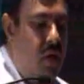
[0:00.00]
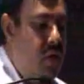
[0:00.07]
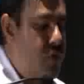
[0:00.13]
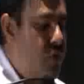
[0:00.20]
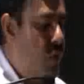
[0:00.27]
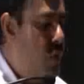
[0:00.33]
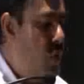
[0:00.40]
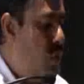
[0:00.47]

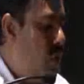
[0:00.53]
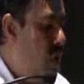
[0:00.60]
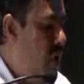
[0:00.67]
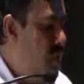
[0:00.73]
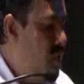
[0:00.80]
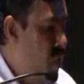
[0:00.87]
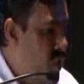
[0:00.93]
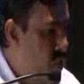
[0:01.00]
So
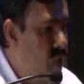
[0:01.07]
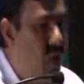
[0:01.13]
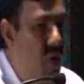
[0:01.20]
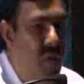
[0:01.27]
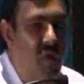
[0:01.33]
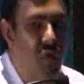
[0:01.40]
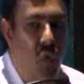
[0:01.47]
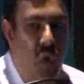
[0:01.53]
if you want to
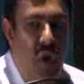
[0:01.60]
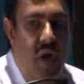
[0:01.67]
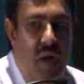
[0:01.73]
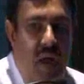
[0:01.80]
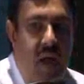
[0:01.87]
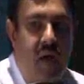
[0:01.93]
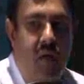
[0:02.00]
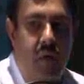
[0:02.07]
cover full
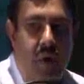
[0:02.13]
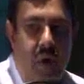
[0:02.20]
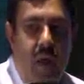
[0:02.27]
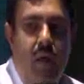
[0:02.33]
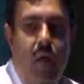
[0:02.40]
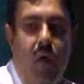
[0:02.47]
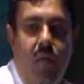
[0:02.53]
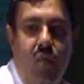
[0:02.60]
India, it will
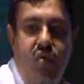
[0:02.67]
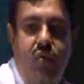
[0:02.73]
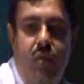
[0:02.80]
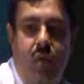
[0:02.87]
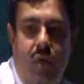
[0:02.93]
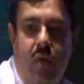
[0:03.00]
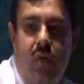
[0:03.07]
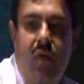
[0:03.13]
take almost
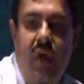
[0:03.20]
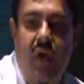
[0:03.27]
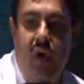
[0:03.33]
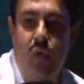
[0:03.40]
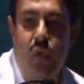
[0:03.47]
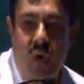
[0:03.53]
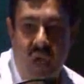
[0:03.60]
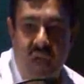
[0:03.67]
22
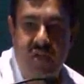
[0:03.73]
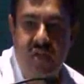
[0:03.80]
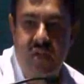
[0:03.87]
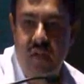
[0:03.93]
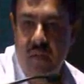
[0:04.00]
days.